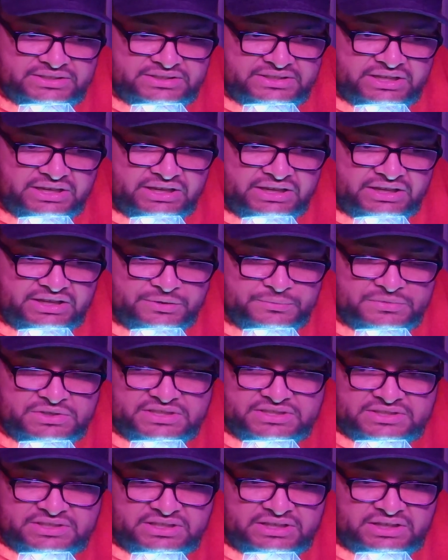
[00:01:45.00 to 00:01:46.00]
Day
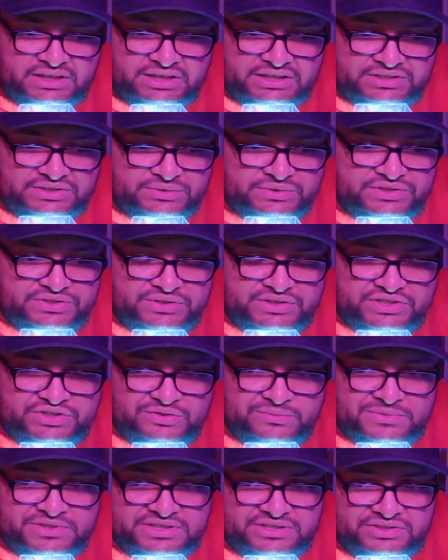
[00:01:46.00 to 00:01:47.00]
Monsta X. Dude, it's only
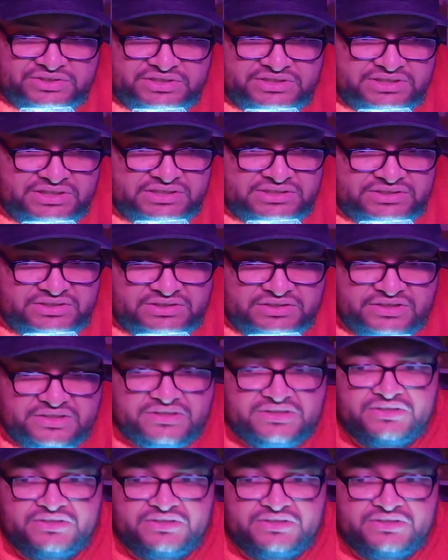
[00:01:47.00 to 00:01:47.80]
2 minutes and 30 seconds long.